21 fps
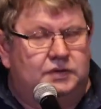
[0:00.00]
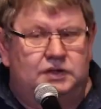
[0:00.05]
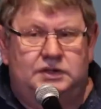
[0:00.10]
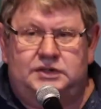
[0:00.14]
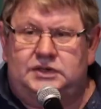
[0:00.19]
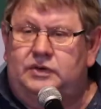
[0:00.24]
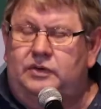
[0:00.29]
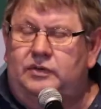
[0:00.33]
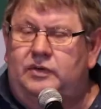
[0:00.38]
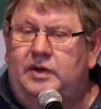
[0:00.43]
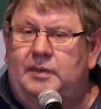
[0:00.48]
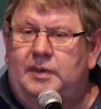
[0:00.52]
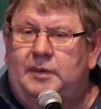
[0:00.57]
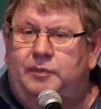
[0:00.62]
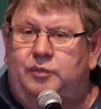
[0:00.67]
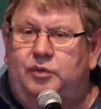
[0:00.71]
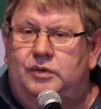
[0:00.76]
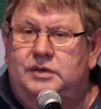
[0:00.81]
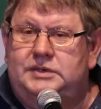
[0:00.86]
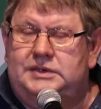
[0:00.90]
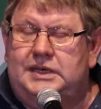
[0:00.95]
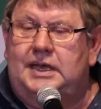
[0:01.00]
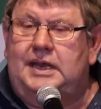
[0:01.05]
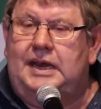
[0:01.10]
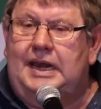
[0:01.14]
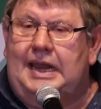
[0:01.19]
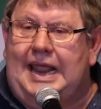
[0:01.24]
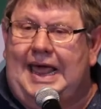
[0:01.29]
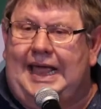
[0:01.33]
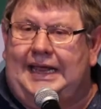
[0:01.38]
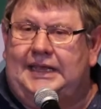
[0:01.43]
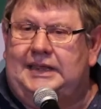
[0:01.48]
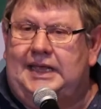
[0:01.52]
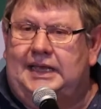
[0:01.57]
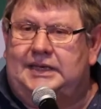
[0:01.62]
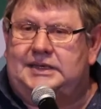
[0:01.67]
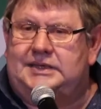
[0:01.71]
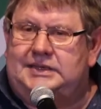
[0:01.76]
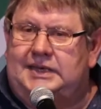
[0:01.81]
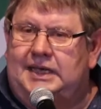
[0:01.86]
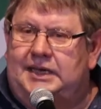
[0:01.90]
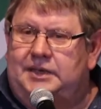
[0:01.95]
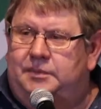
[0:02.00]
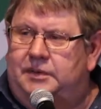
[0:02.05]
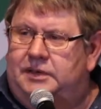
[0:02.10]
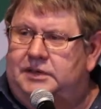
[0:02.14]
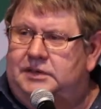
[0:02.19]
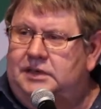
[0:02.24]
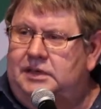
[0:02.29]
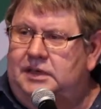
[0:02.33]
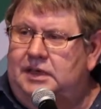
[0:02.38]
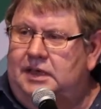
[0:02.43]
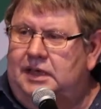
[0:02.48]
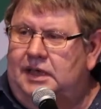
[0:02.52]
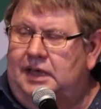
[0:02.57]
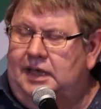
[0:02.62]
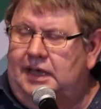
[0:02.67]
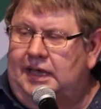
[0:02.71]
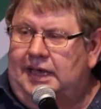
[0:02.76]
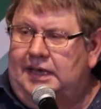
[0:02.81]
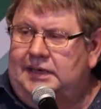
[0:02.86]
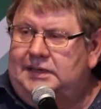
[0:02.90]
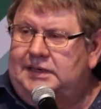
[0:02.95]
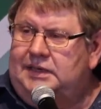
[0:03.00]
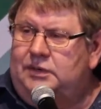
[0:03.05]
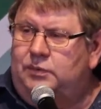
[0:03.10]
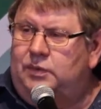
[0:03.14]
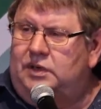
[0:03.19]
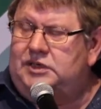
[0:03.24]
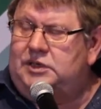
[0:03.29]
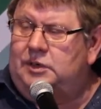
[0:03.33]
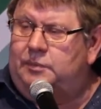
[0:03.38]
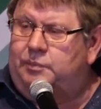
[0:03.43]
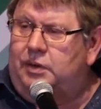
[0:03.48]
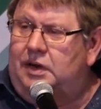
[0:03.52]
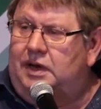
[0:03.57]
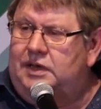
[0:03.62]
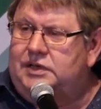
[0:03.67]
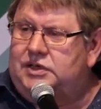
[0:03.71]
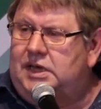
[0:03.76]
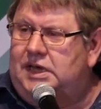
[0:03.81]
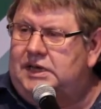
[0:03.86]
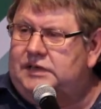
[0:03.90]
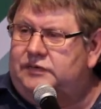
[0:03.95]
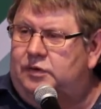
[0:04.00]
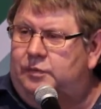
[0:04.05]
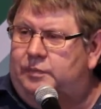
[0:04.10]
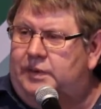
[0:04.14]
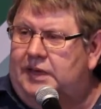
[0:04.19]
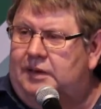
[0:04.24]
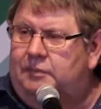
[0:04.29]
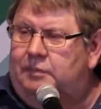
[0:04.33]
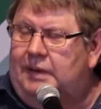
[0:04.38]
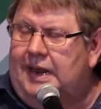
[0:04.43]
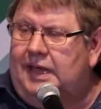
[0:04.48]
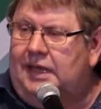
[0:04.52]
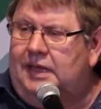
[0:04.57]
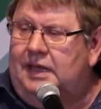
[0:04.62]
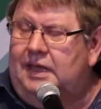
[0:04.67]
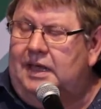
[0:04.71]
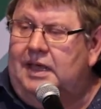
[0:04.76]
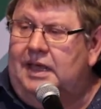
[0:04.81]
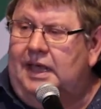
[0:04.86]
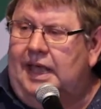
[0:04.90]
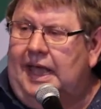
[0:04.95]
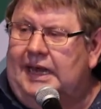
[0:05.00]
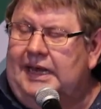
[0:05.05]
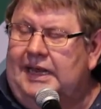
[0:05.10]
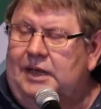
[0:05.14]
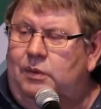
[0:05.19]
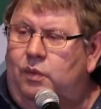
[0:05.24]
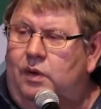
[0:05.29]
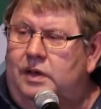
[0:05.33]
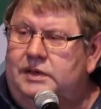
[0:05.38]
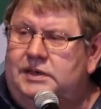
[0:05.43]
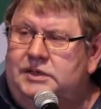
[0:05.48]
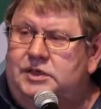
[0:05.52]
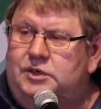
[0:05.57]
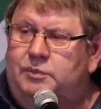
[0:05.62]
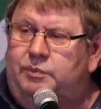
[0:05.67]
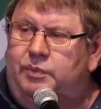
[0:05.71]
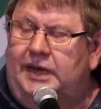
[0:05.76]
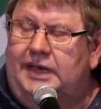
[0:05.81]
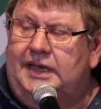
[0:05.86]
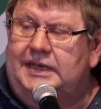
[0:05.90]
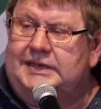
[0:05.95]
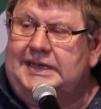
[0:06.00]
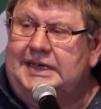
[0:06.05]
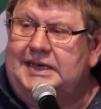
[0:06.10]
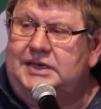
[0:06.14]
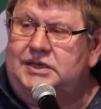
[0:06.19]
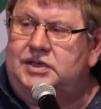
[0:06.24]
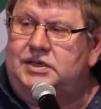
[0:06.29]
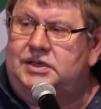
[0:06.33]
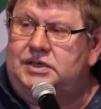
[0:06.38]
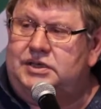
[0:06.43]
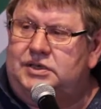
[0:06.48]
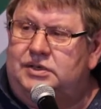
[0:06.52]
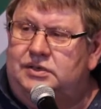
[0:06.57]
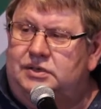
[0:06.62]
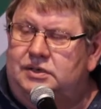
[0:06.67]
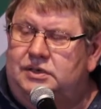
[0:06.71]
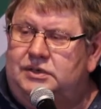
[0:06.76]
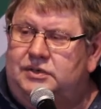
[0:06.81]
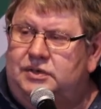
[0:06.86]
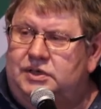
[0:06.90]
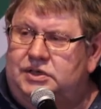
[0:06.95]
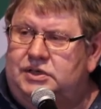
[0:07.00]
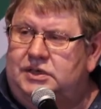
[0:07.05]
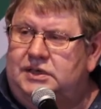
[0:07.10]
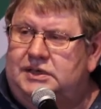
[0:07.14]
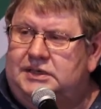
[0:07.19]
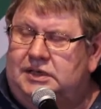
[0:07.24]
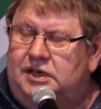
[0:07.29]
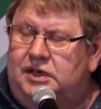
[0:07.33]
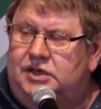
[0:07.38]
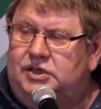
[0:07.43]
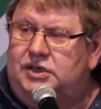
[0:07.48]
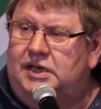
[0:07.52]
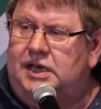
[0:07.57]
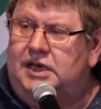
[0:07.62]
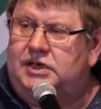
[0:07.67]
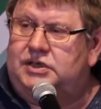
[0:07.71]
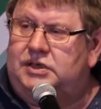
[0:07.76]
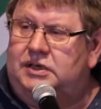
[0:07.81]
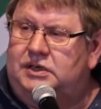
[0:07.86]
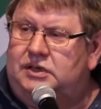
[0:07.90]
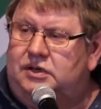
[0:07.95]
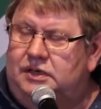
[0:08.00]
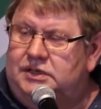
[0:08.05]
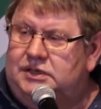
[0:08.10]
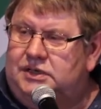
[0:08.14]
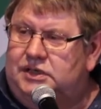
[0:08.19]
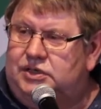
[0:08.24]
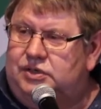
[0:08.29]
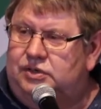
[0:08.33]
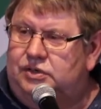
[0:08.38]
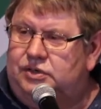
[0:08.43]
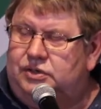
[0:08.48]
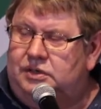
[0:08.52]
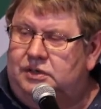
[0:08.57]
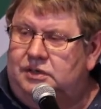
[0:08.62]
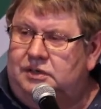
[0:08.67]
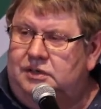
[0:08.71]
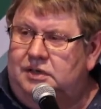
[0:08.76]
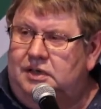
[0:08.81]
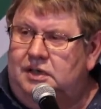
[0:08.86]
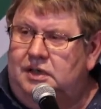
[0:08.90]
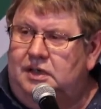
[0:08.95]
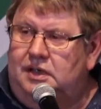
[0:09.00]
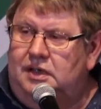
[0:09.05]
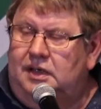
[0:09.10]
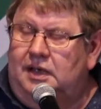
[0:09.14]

Cyril Ramaphosa liked that statement. He didn't want to apologize for being black, and he wanted to bring it into the Student Christian Association Constitution.